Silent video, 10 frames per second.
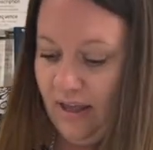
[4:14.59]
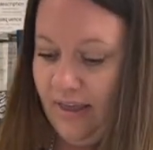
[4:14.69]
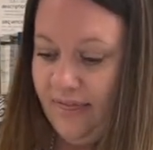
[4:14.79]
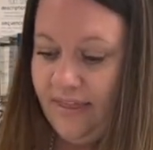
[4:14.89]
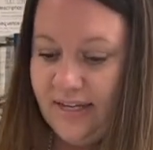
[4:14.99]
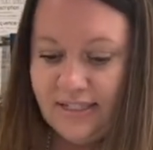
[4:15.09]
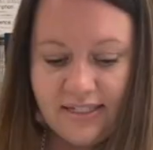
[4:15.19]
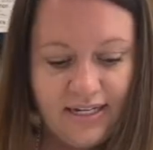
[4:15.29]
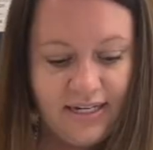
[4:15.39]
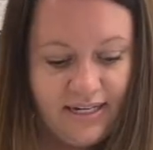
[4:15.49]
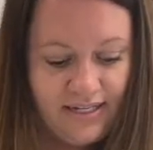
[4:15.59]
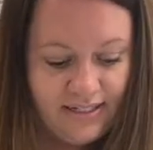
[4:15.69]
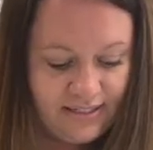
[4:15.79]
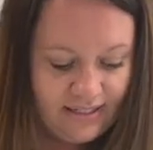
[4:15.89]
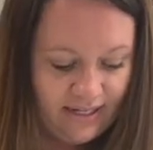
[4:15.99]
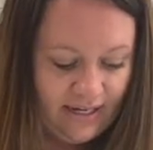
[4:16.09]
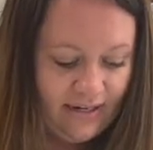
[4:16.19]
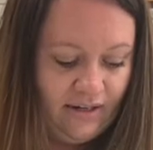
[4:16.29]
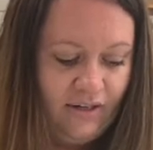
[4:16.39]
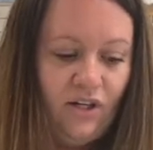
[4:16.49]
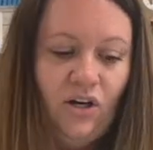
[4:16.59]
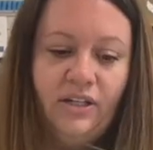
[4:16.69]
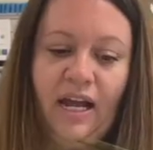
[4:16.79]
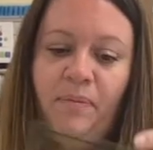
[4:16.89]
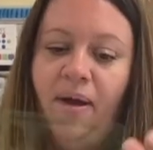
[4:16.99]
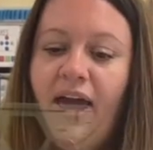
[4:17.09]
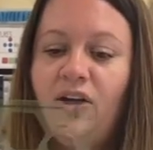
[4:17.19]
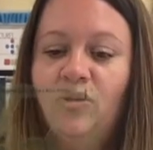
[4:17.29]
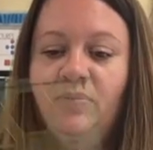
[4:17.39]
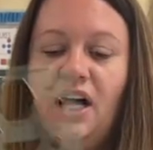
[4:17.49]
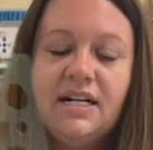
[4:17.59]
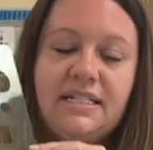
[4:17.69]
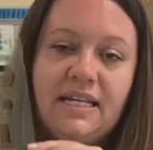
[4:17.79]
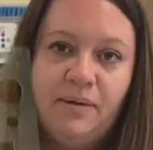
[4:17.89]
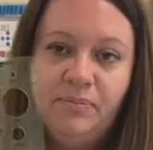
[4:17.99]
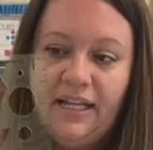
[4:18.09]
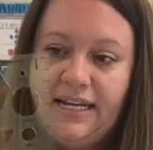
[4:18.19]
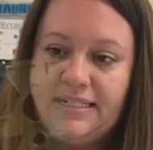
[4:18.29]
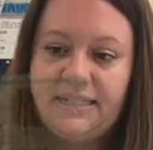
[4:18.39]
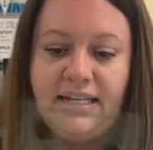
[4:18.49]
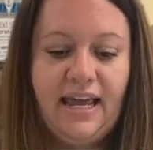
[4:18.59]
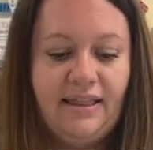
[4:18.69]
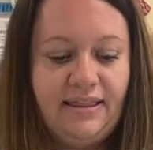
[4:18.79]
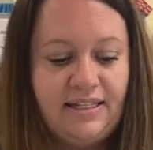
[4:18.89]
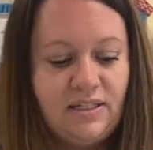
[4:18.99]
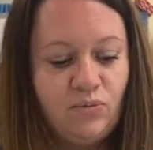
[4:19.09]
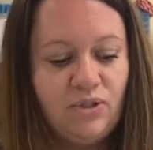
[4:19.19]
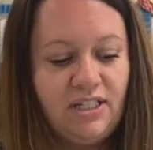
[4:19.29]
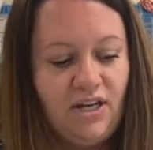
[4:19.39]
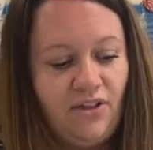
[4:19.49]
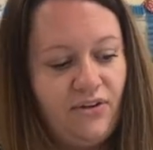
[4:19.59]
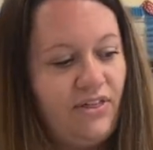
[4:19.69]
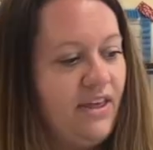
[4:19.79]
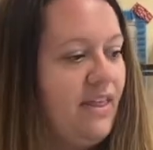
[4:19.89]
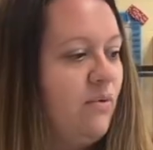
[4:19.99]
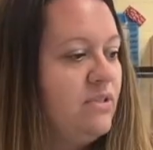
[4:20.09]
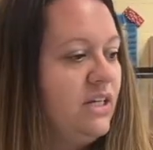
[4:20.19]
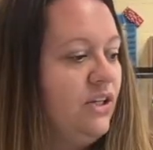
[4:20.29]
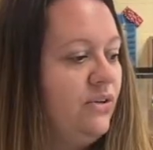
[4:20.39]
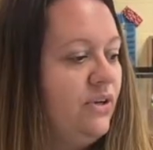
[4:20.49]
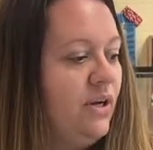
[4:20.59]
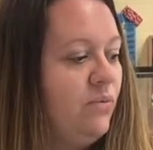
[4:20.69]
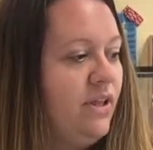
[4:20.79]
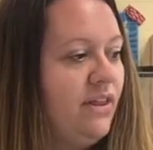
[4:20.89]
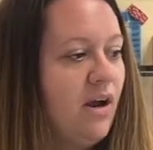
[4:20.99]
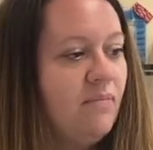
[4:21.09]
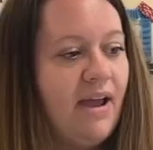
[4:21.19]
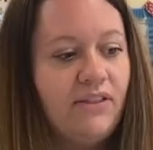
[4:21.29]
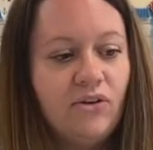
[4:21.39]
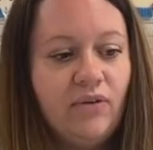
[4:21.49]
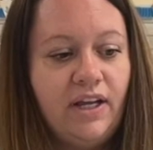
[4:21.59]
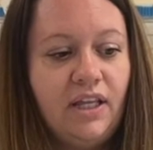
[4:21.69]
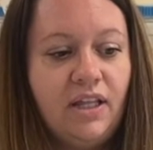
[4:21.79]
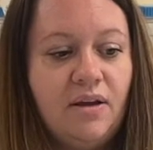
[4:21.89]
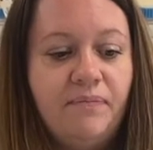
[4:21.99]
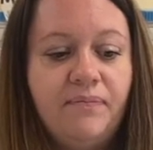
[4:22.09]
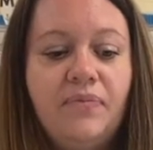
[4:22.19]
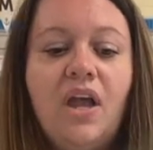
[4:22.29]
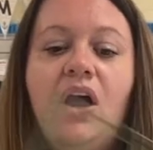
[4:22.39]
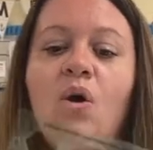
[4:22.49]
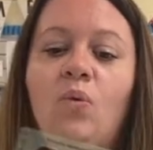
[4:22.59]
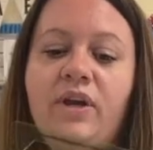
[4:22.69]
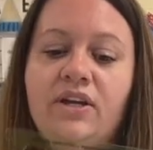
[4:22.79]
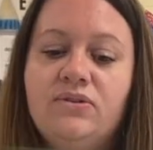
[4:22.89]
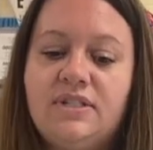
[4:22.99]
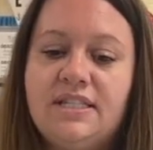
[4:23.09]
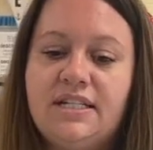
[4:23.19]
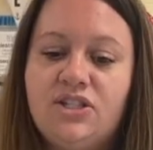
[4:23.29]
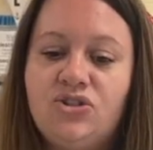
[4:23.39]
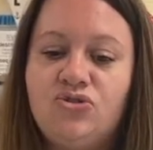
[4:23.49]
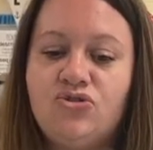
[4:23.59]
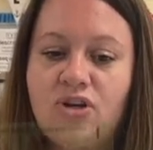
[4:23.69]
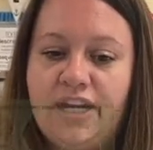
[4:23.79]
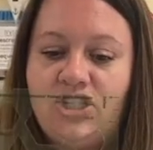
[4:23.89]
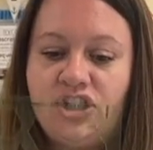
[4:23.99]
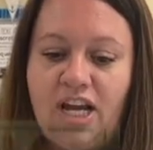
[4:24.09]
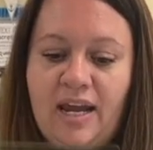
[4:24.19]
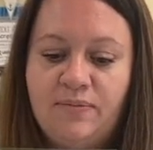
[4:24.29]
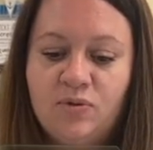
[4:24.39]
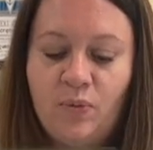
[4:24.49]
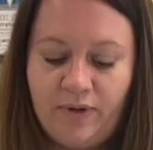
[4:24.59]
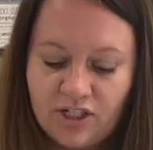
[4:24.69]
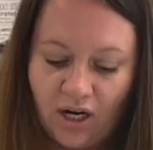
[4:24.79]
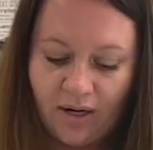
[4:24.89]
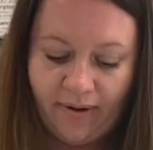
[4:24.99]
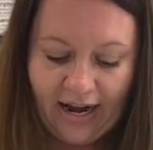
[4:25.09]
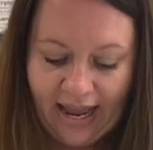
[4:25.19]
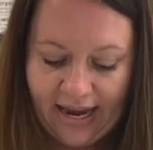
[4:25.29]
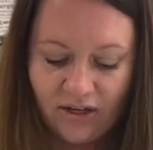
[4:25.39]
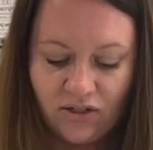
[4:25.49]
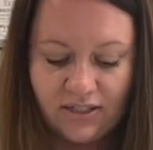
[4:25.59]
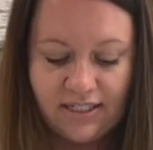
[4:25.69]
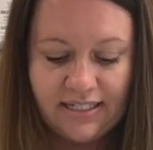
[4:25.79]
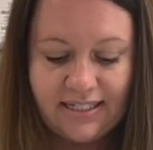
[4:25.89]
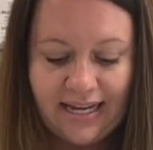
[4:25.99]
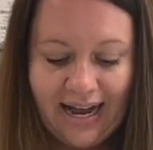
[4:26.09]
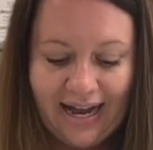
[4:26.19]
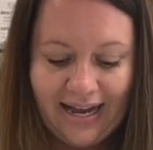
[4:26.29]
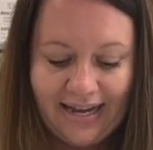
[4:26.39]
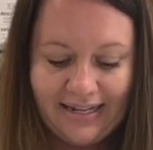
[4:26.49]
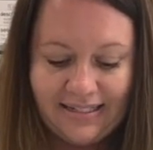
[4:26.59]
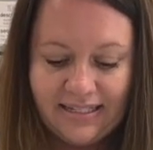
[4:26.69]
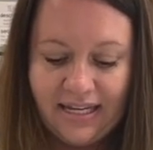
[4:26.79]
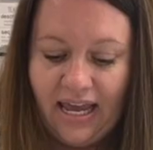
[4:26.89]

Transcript: This is called a pattern block template, and this was another thing that was included with our math curriculum. We use this to trace shapes when we talk about angles and sides